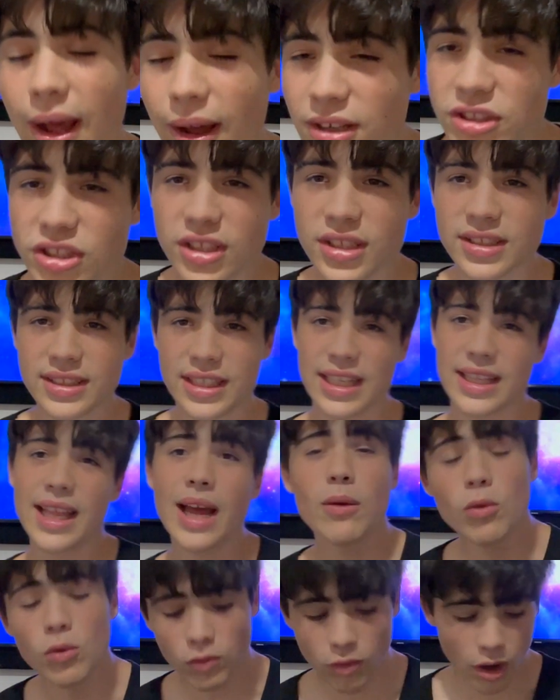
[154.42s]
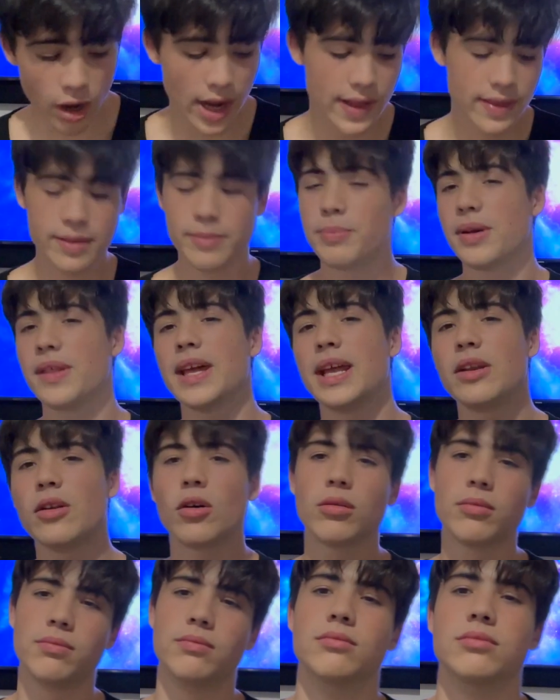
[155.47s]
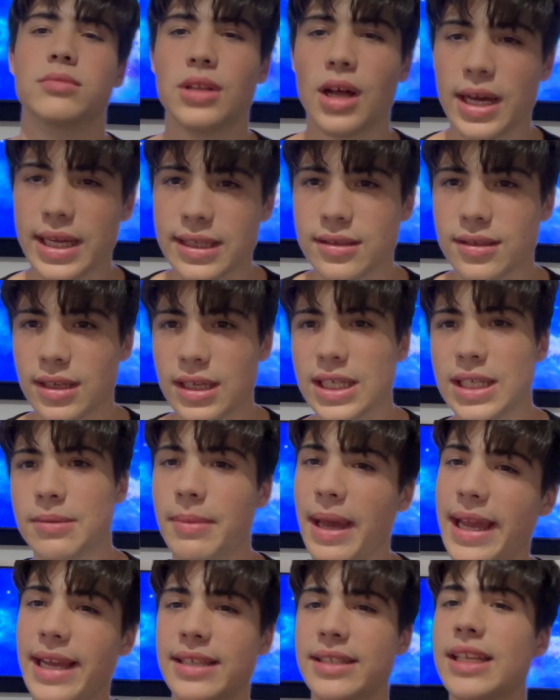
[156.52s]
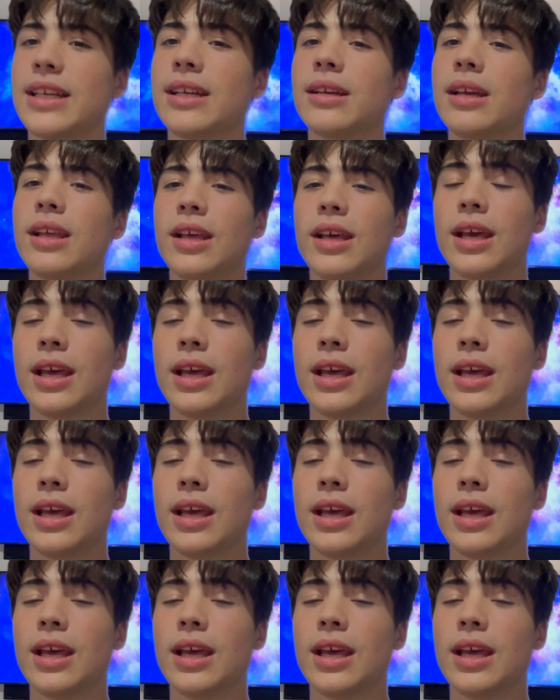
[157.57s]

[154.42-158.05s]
as you can see, they're all right, but they're not like amazing.